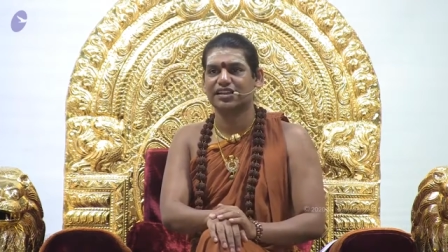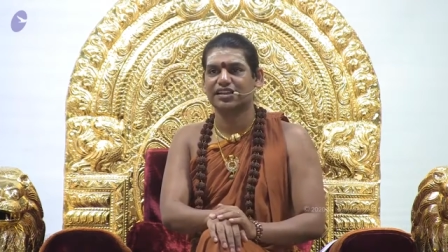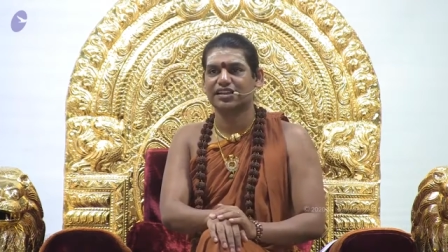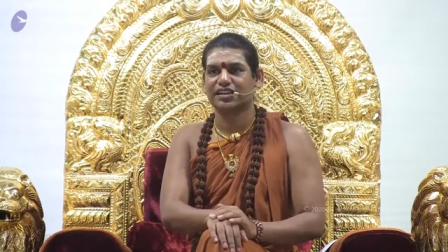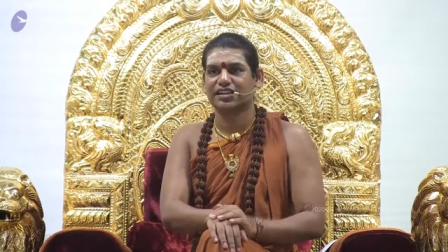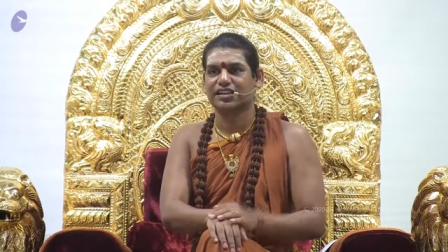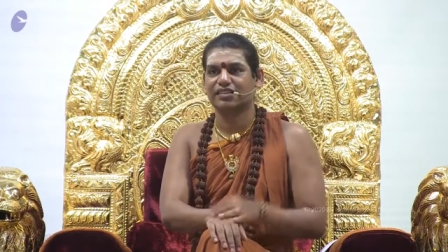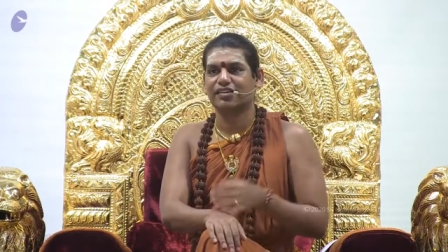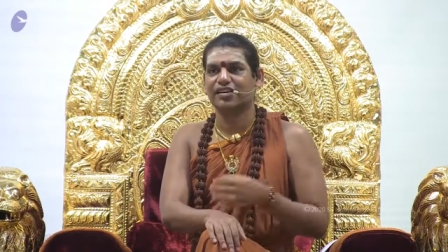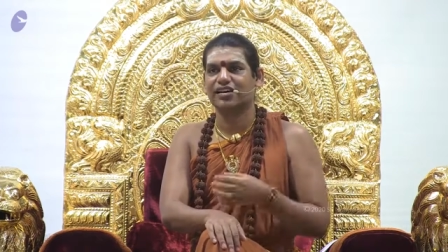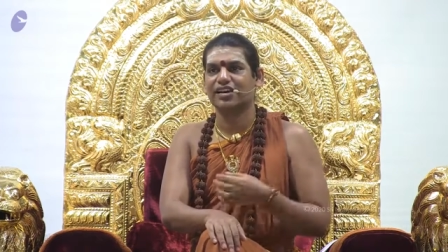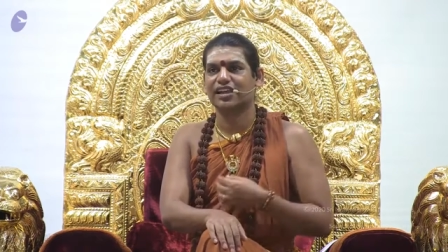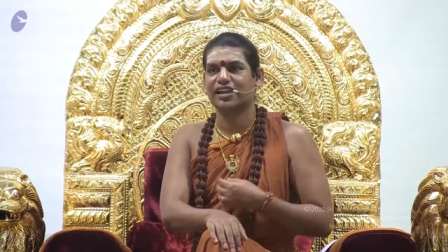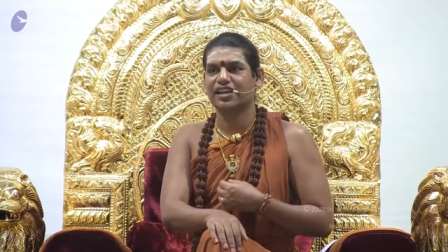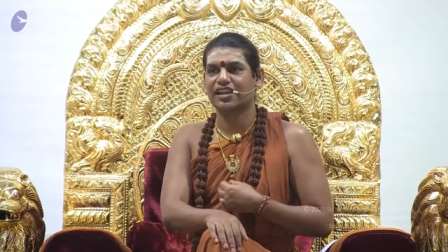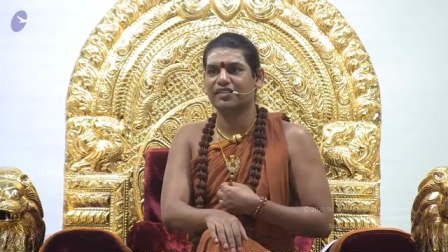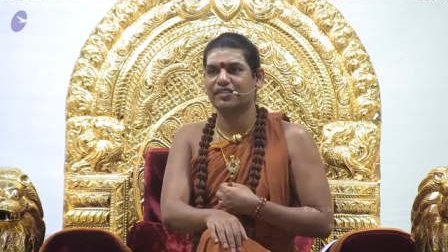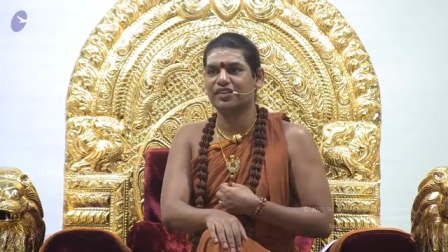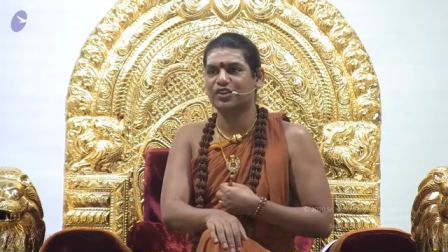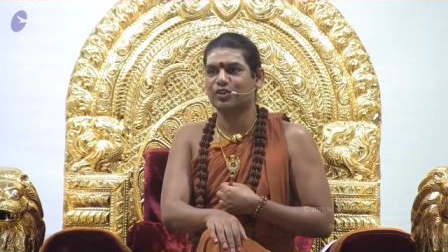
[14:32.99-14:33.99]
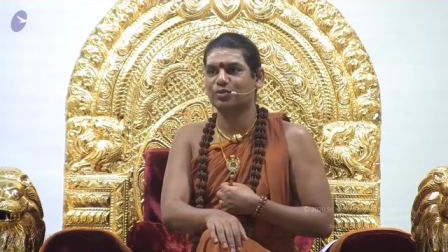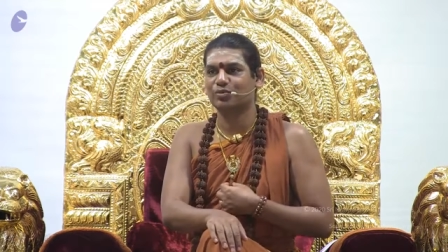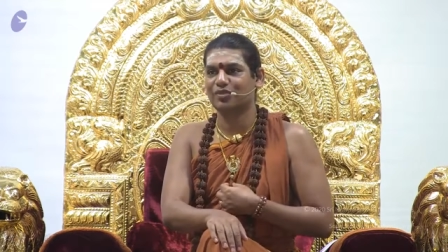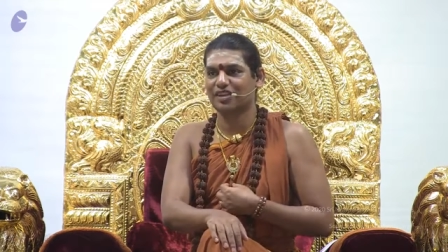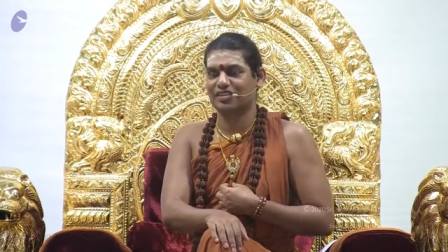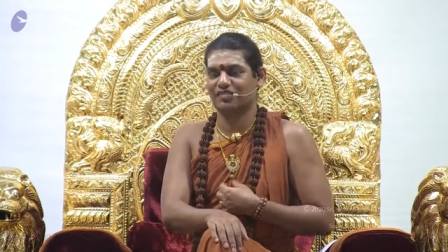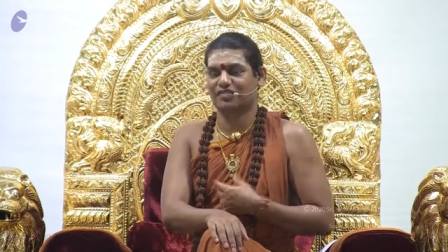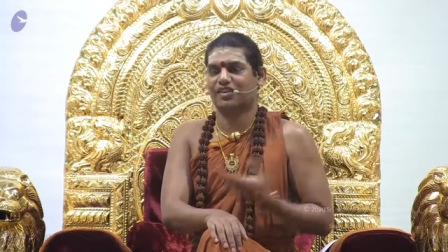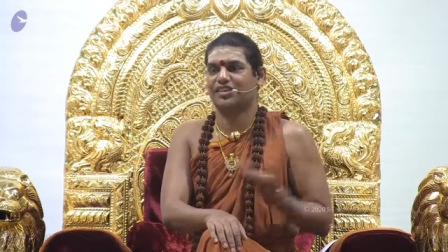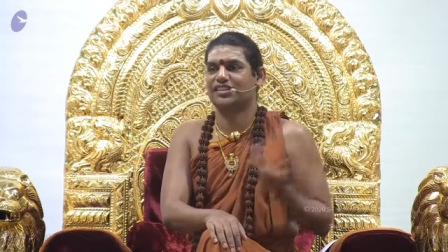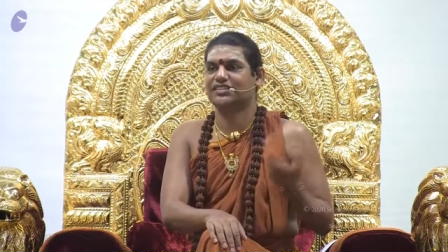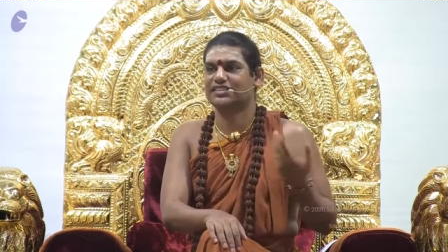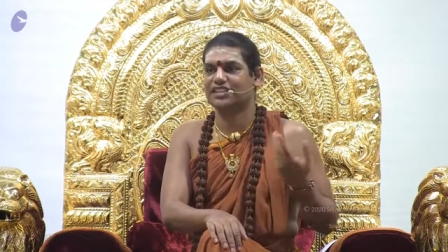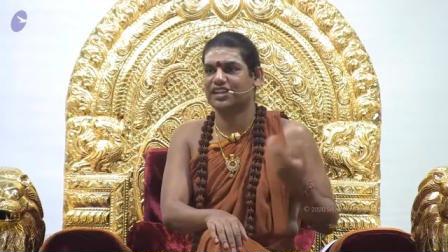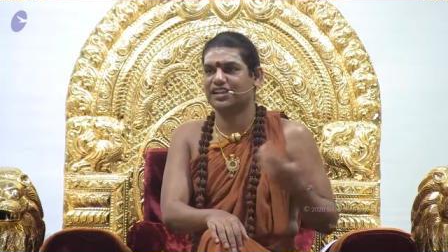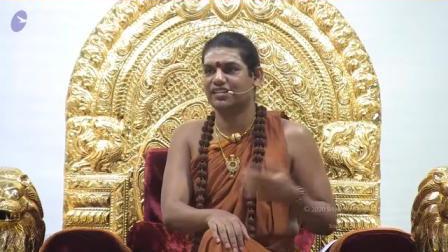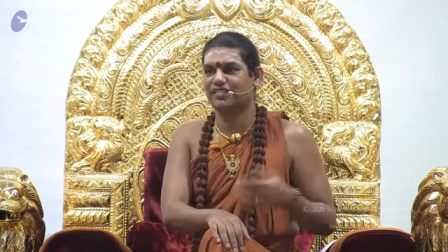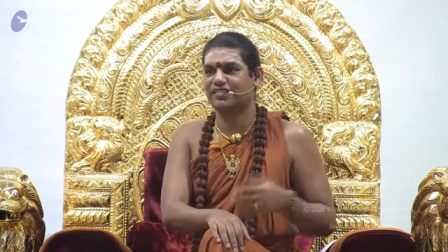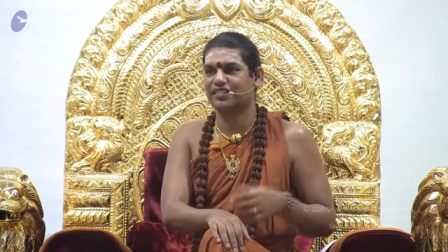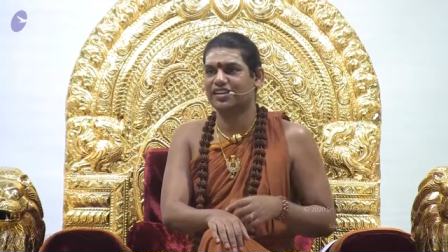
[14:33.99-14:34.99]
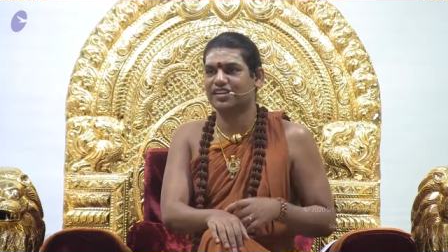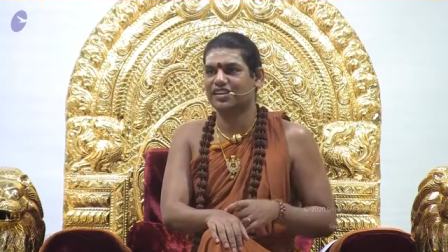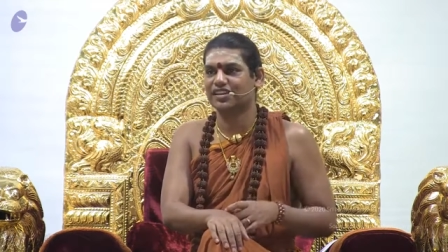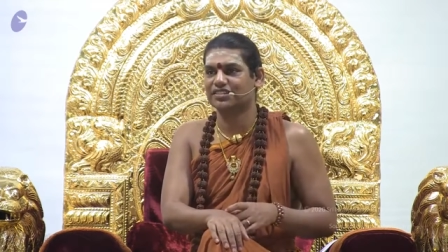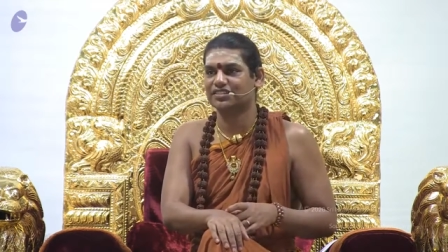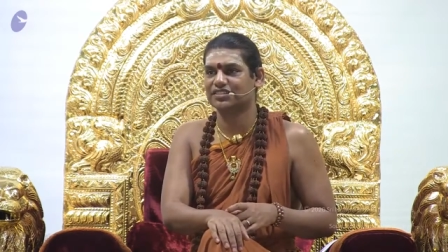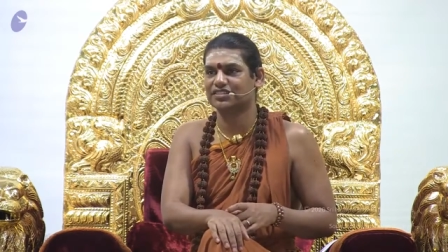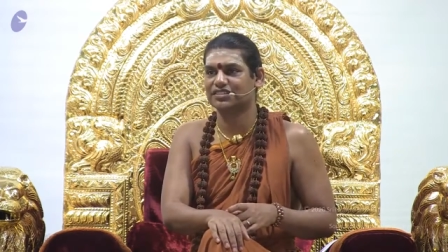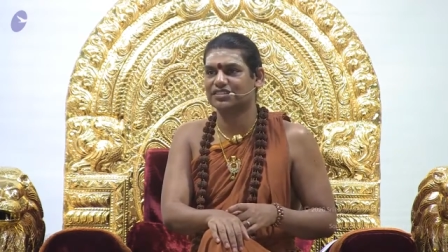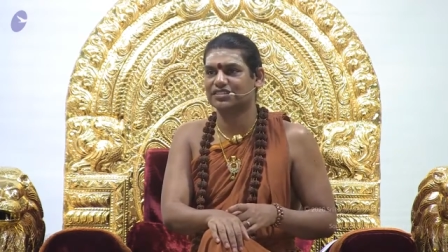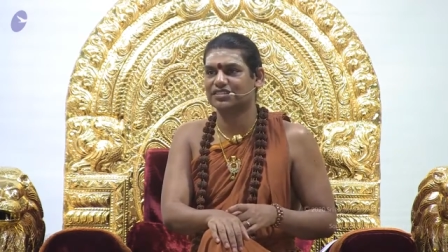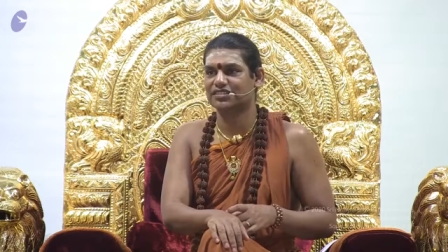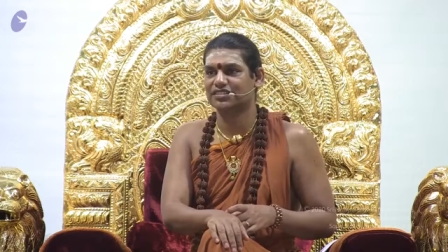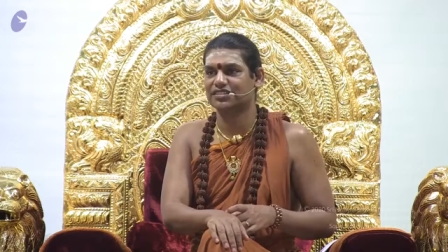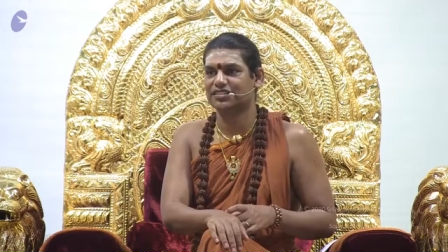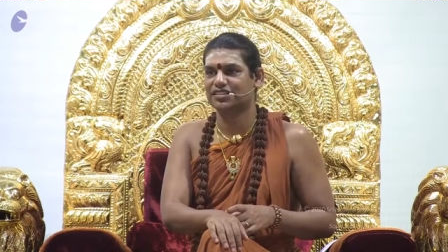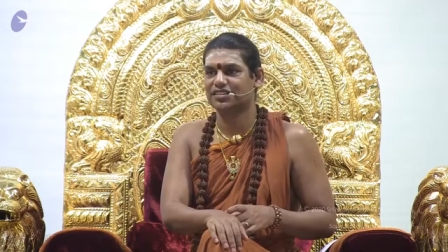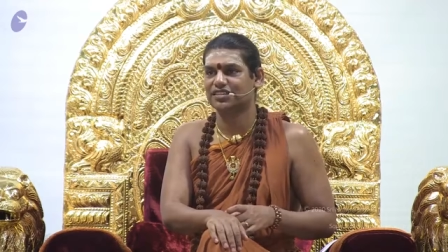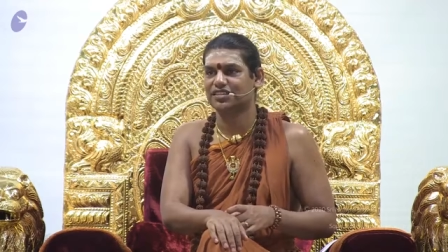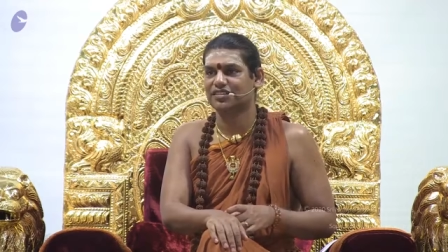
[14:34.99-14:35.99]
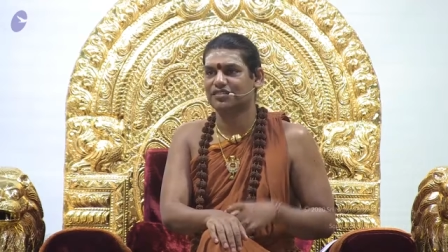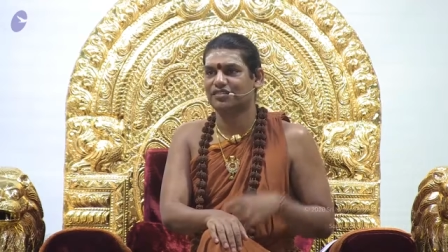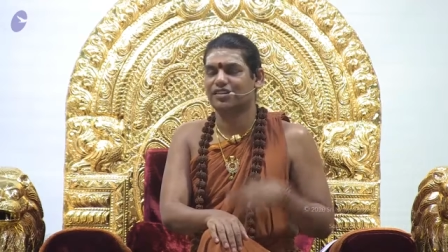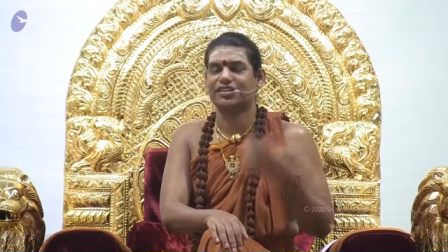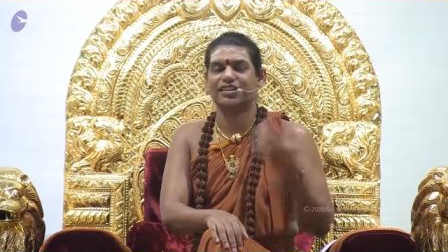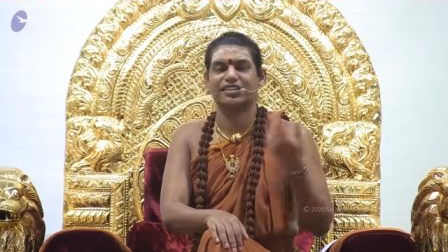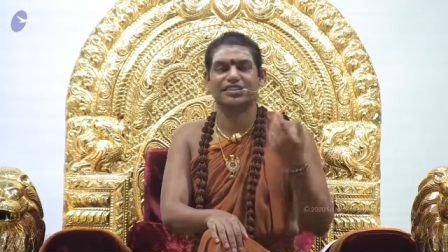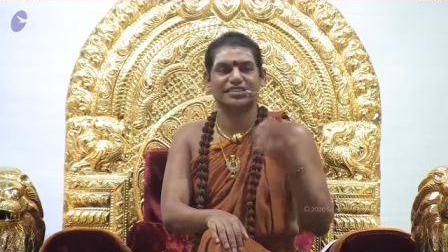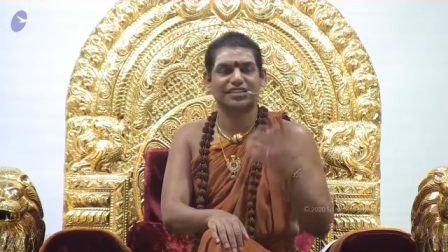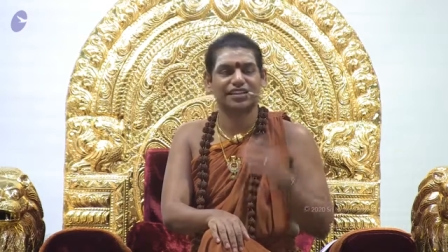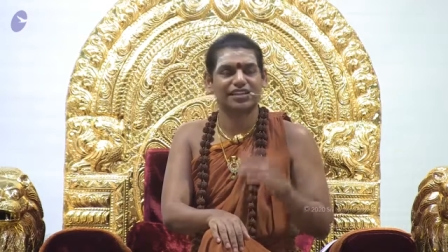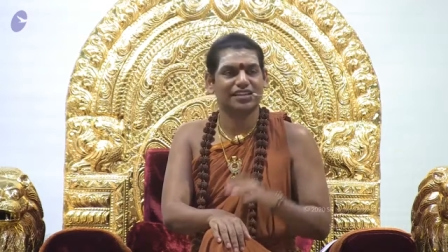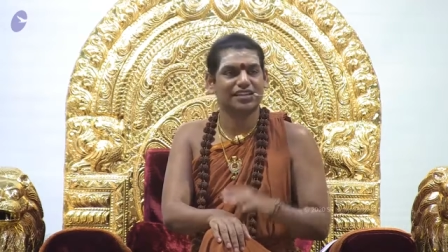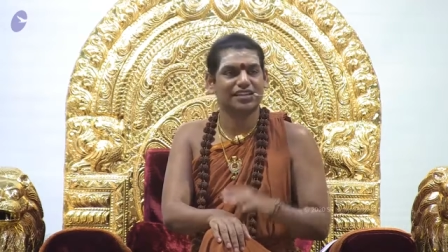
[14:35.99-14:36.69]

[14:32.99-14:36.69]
The word I gave it to me, what is the witness? What is there?